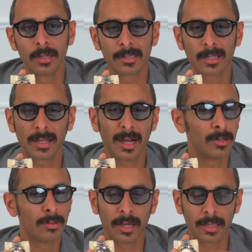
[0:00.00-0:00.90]
He's like, I
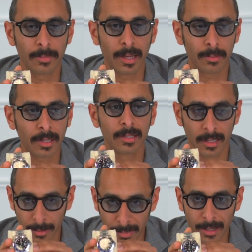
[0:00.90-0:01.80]
don't like the Batman. I'm like,
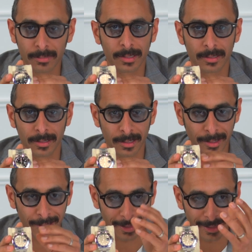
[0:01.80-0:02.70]
get the Batman.
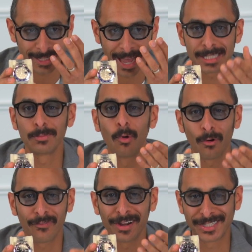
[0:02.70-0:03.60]
It has
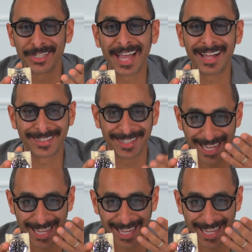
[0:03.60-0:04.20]
more functionality.